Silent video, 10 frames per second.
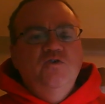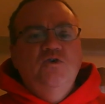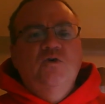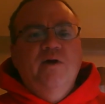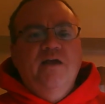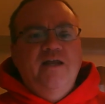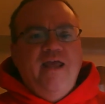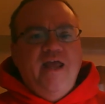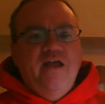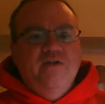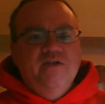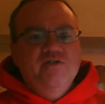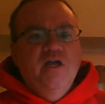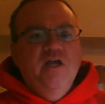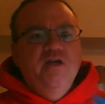do your work in
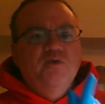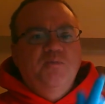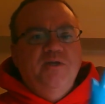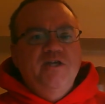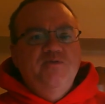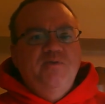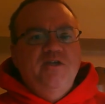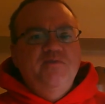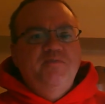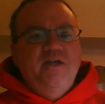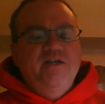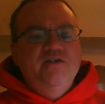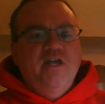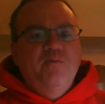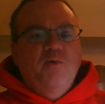Canvas. So please, please, please
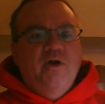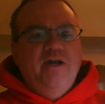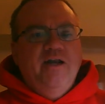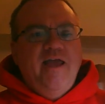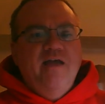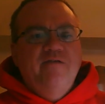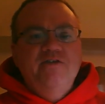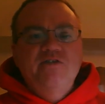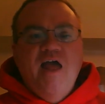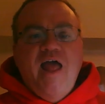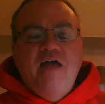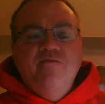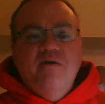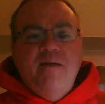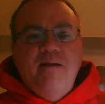keep working in Canvas. And
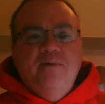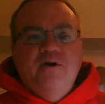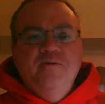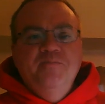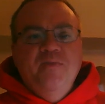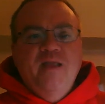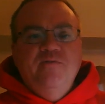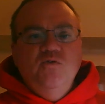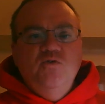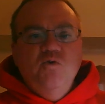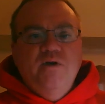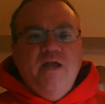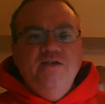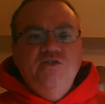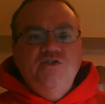remember, if you do a
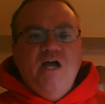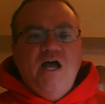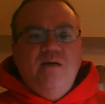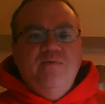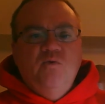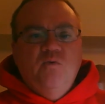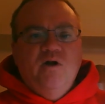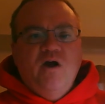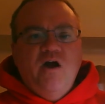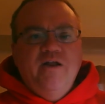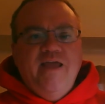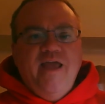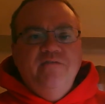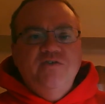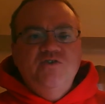nice job, if you work hard in
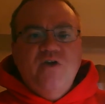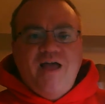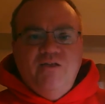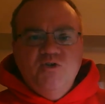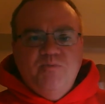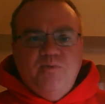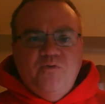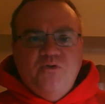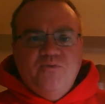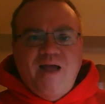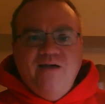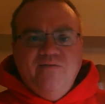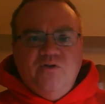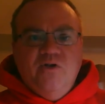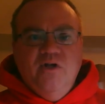Canvas, you're eligible for the
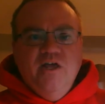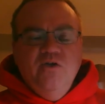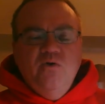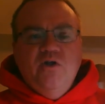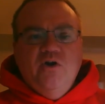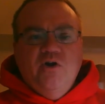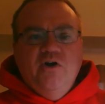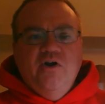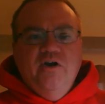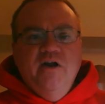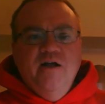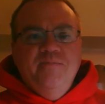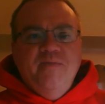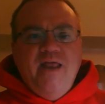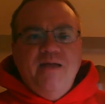raffle. You can earn
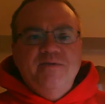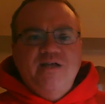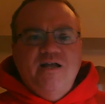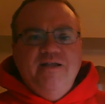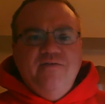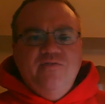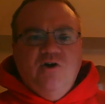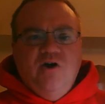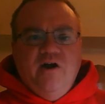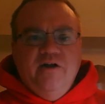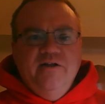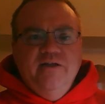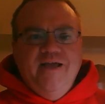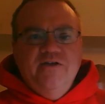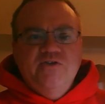an Amazon gift card. You
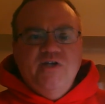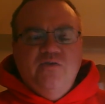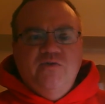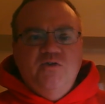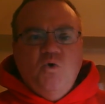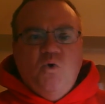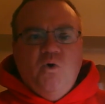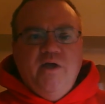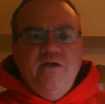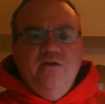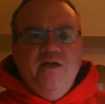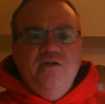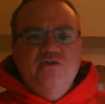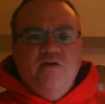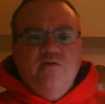can get yourself a toy, you can get
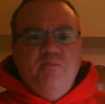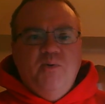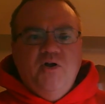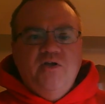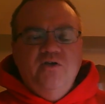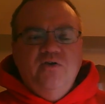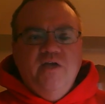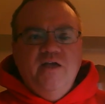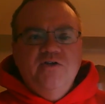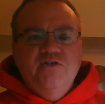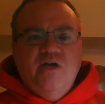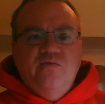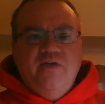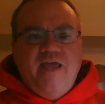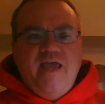yourself a book, you can get yourself
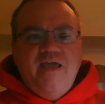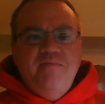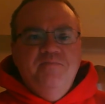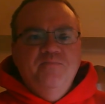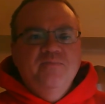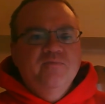a game.